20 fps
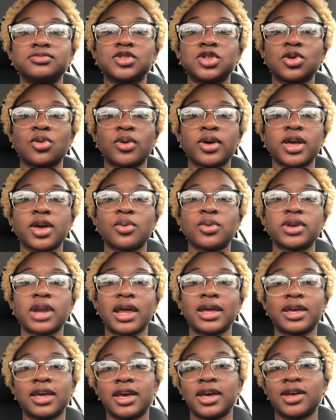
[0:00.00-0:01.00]
doing it when
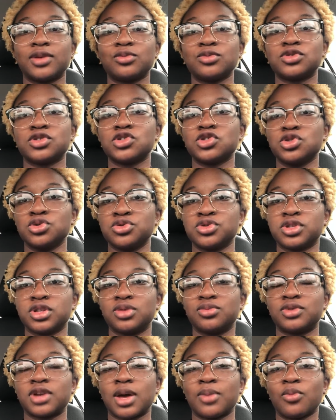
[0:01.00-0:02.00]
I can, which is
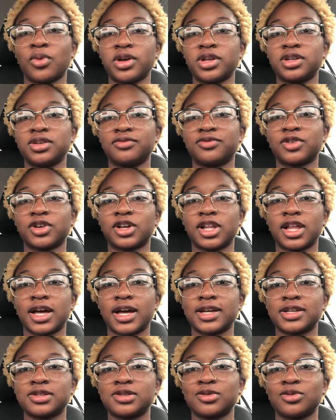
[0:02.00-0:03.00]
usually when I'm waiting for
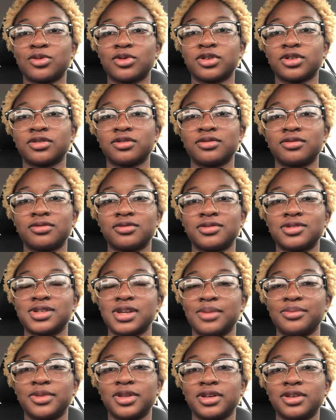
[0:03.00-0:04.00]
class or
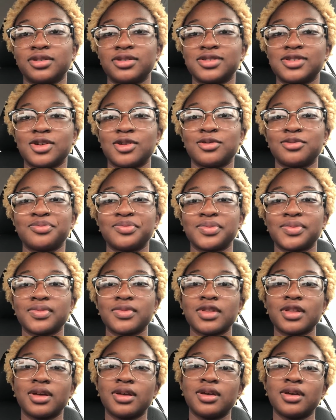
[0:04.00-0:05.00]
something. So
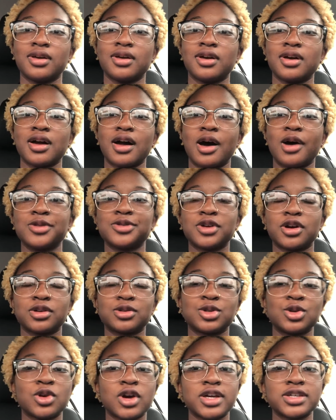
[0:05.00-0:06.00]
I'll
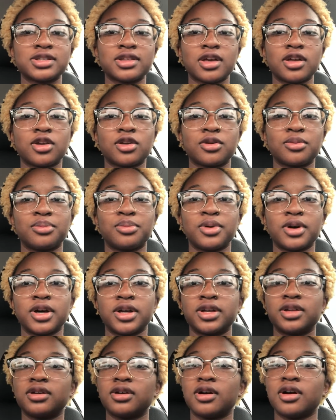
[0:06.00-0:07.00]
talk to you guys later,
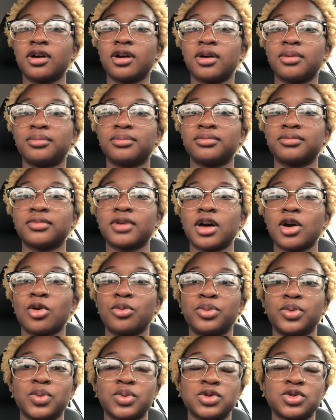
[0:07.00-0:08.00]
but
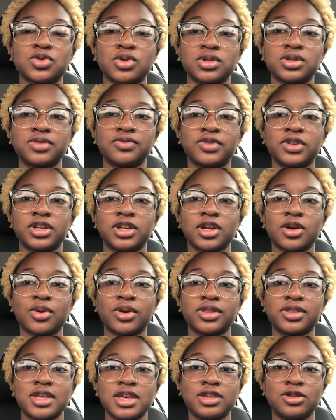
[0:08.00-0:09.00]
hope you enjoyed the video,
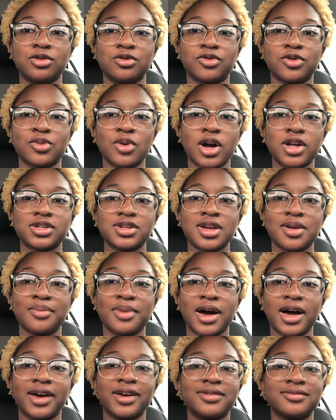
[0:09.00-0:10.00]
and thank you for watching.
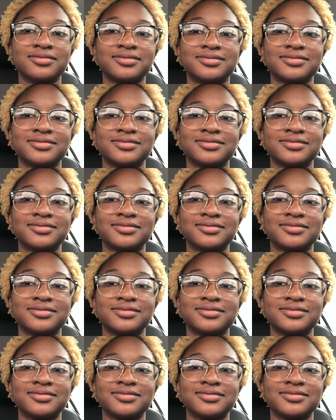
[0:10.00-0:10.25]
Bye.